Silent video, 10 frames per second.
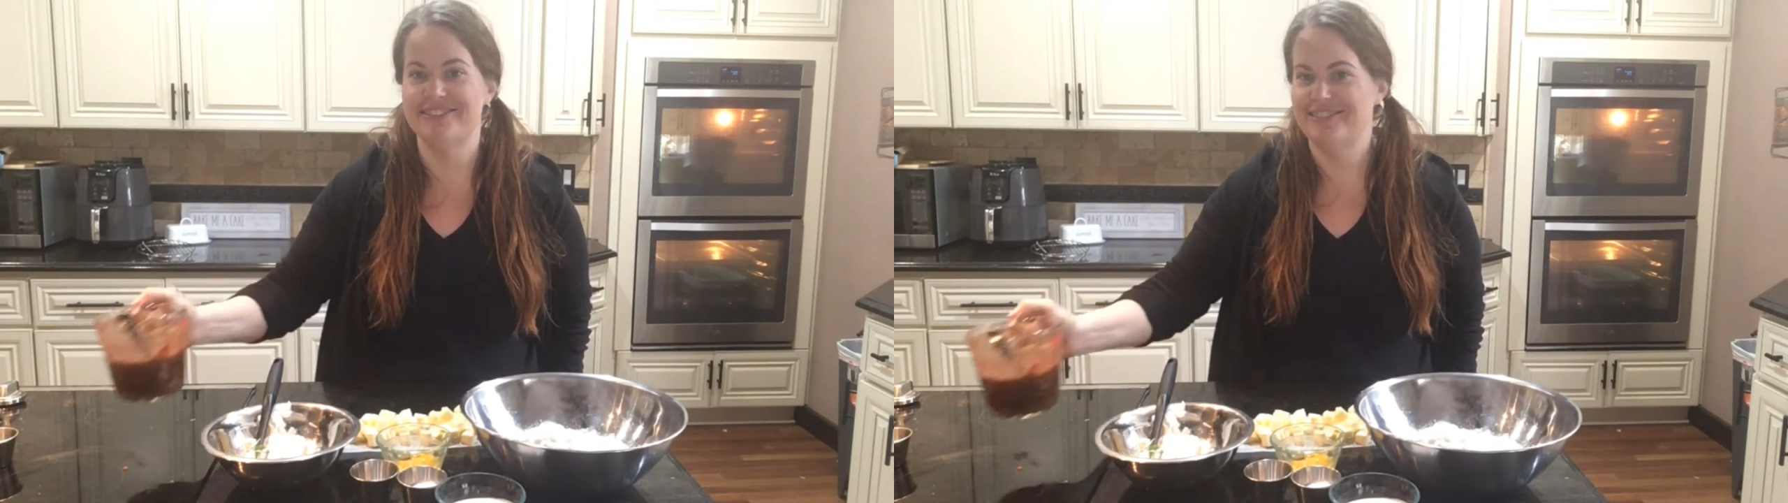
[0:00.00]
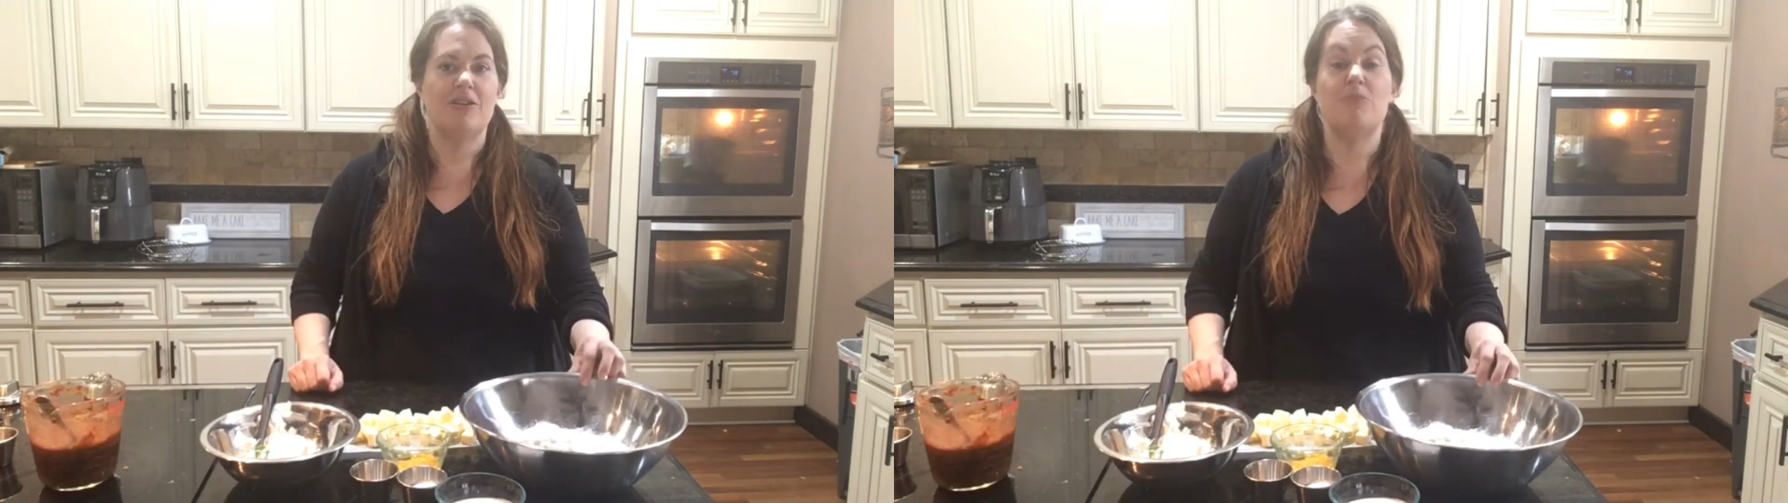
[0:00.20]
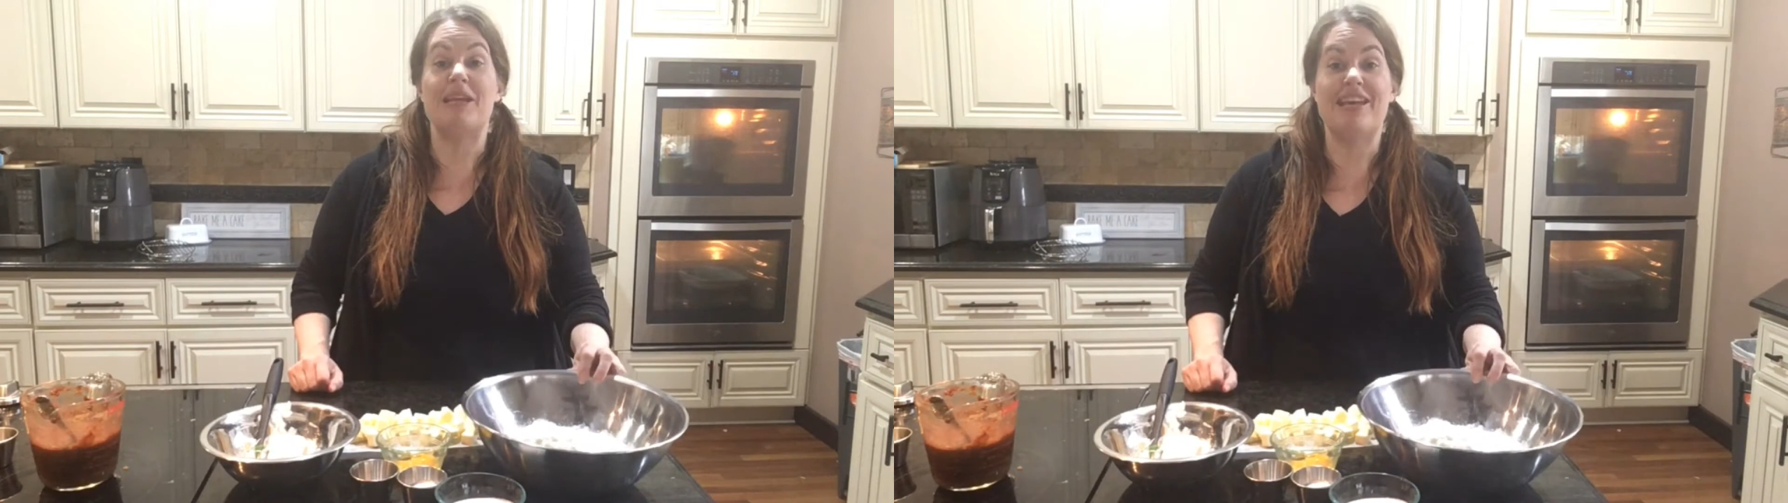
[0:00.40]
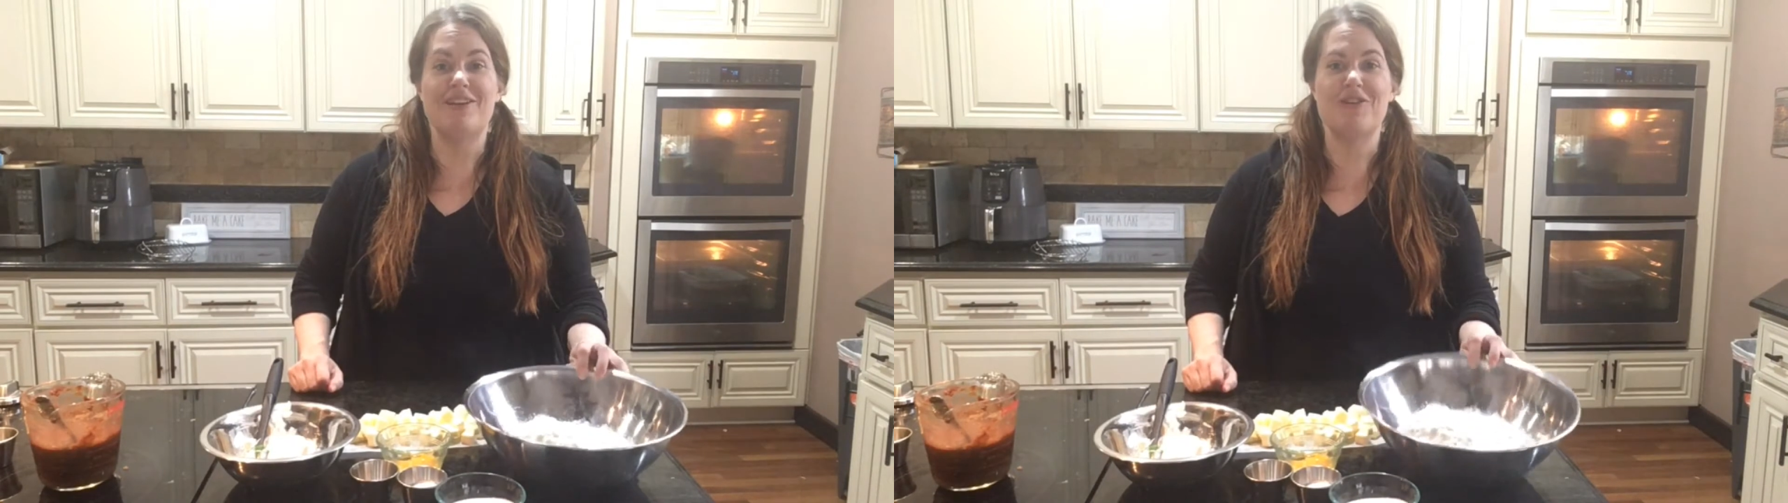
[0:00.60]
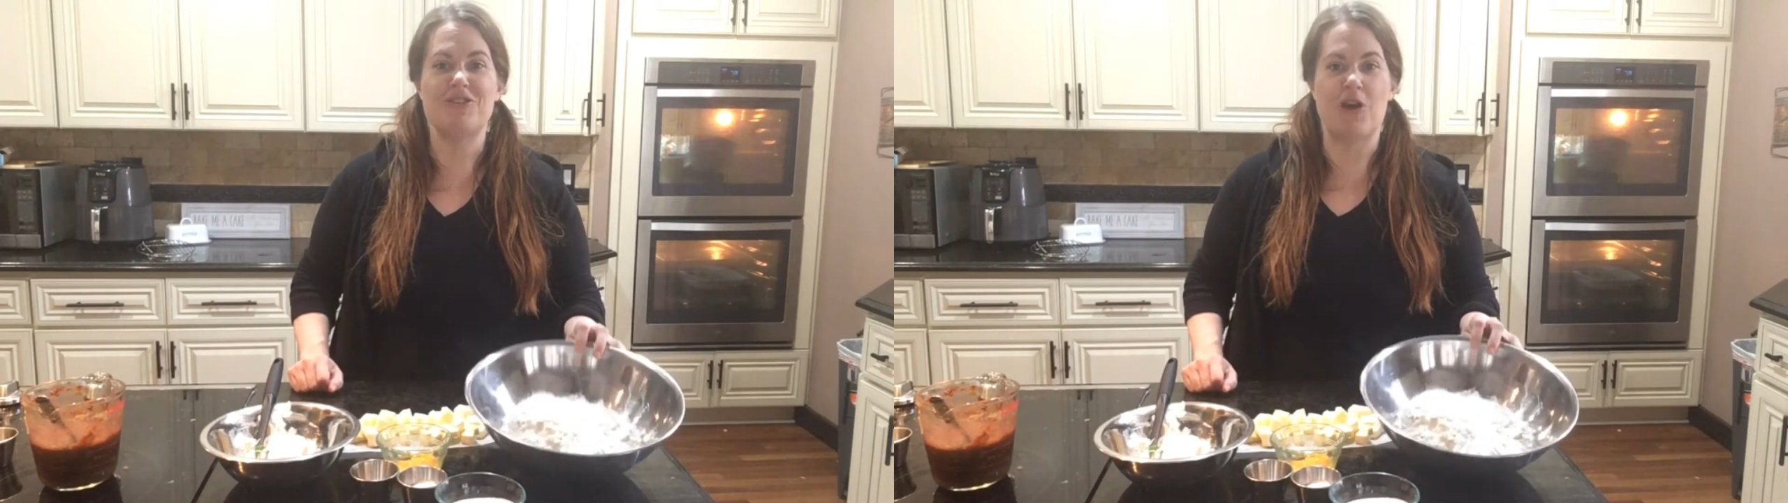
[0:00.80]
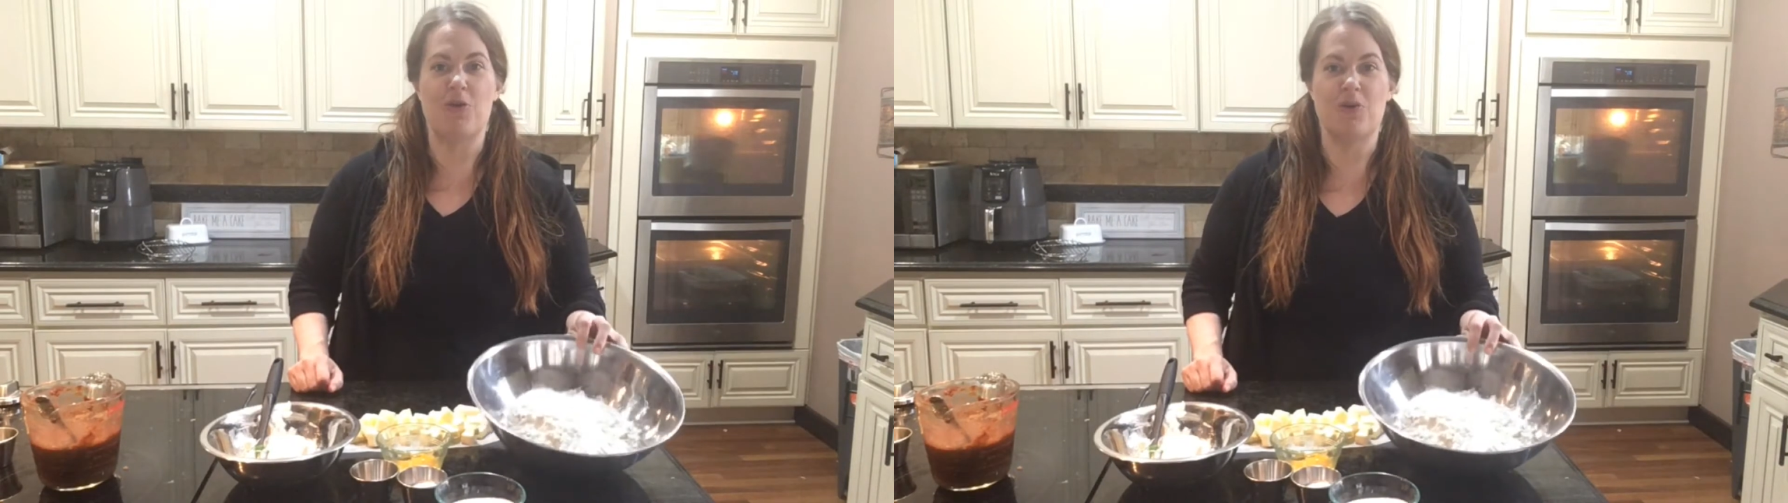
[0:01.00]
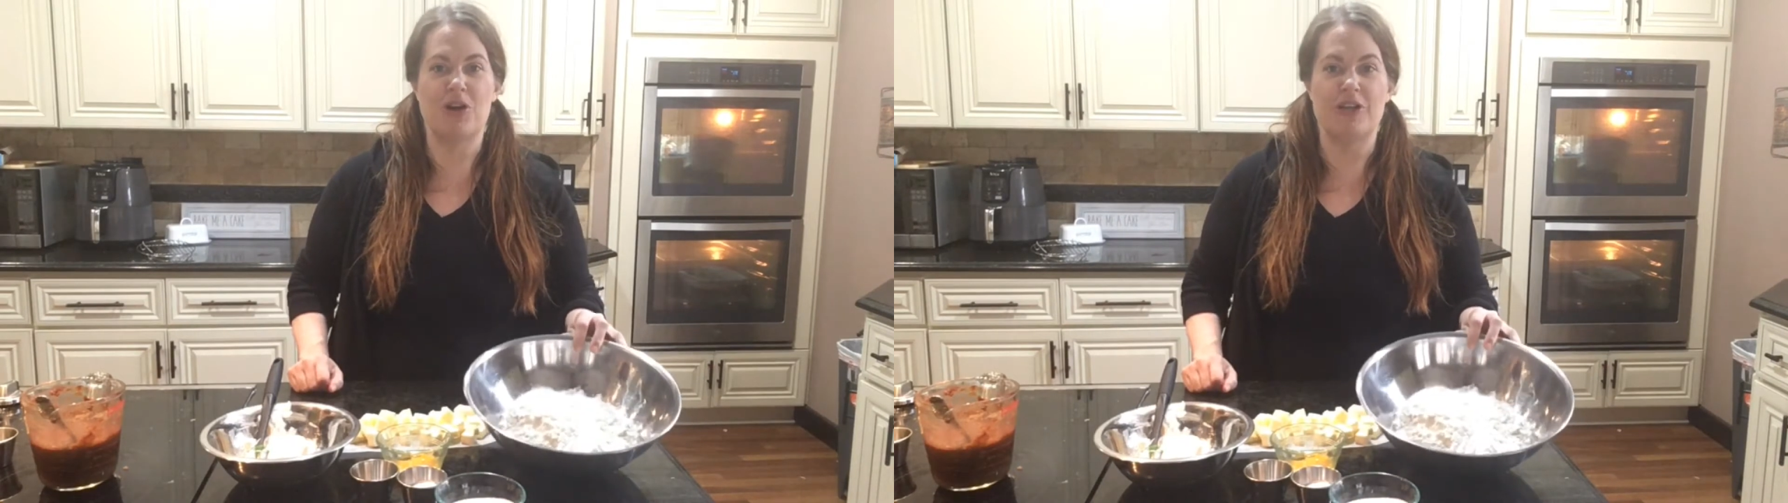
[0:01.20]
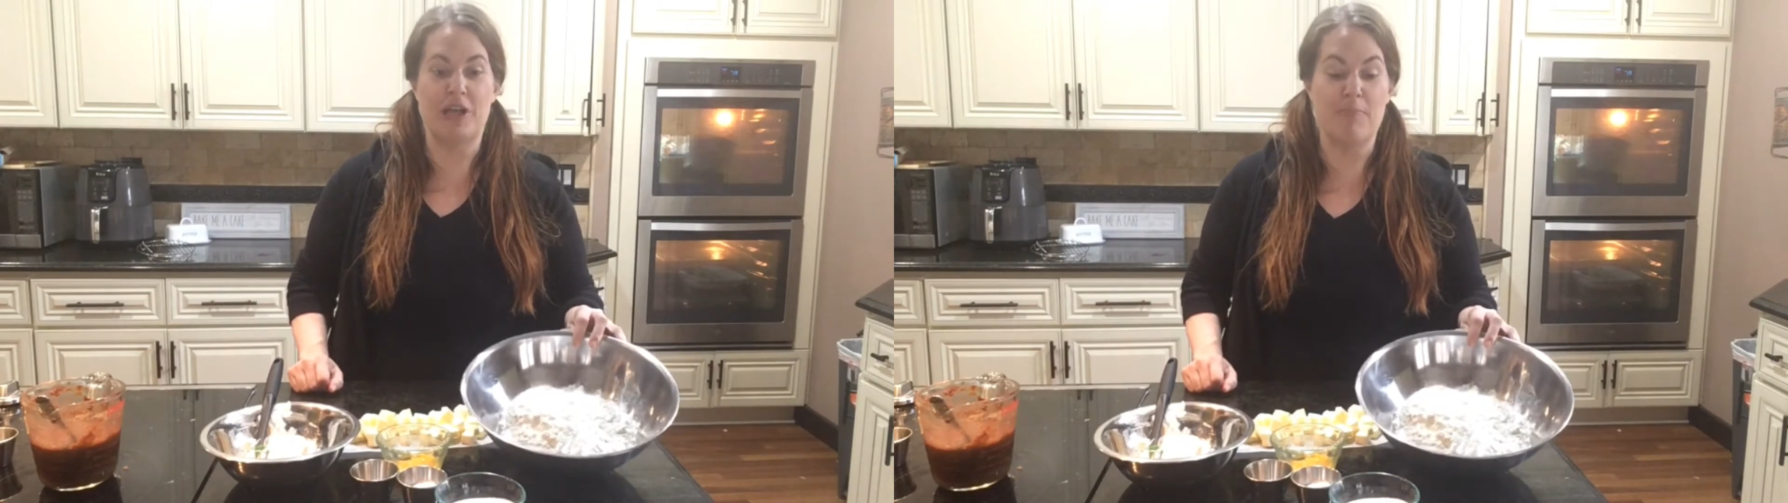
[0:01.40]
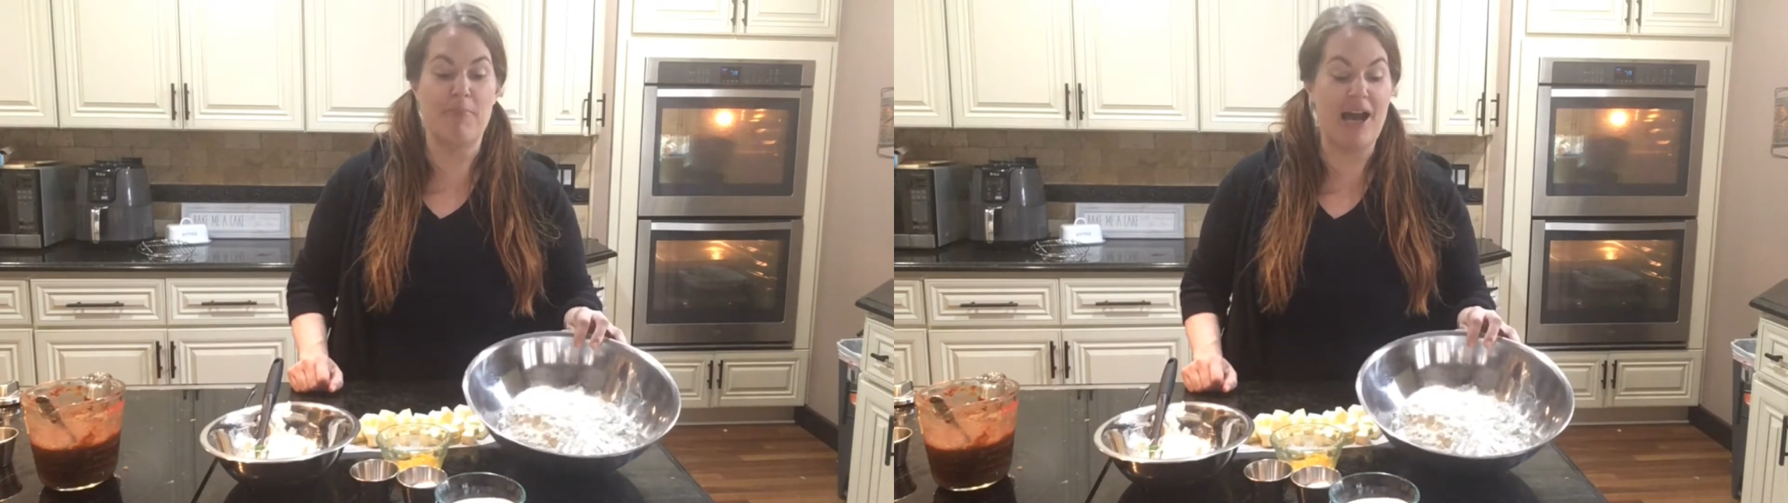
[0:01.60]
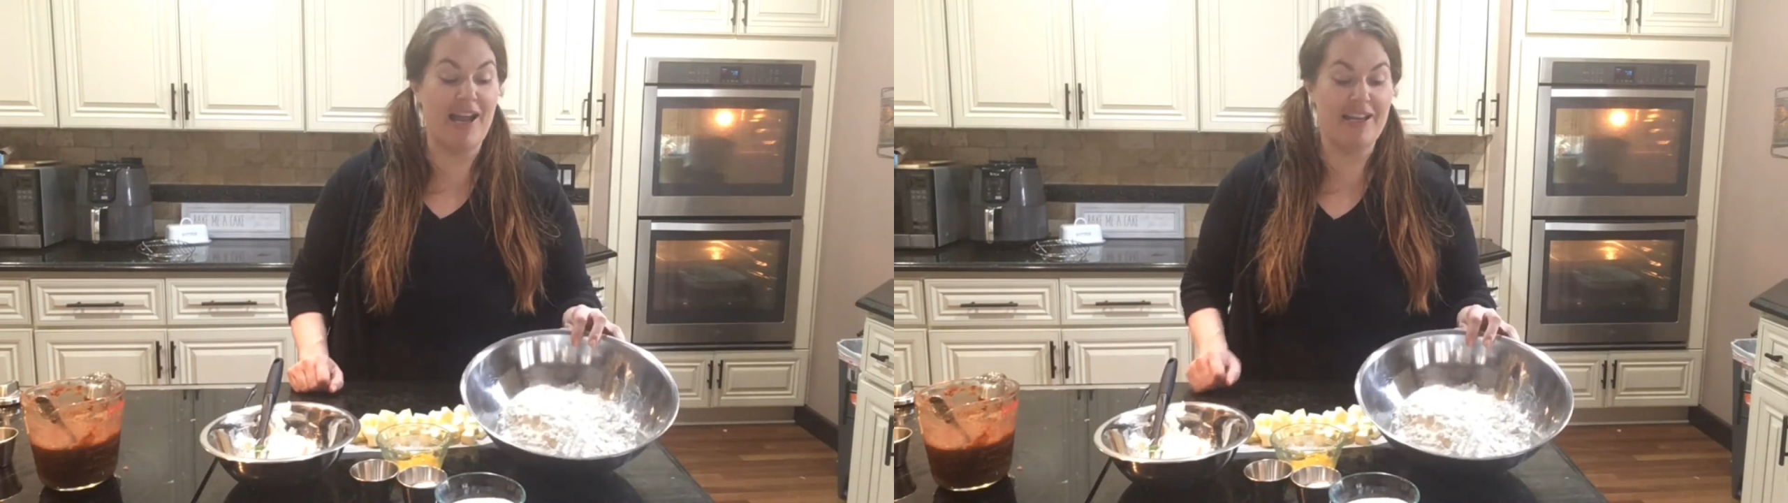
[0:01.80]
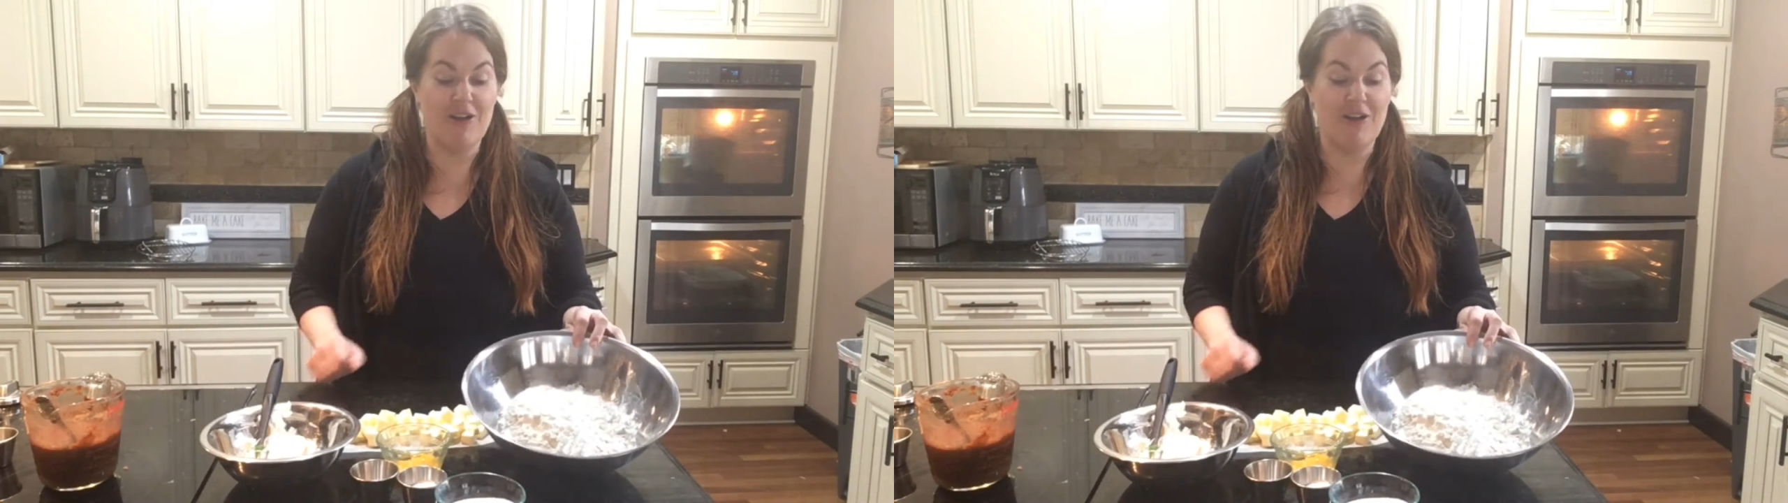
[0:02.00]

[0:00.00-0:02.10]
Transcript: To begin our dough, we're going to combine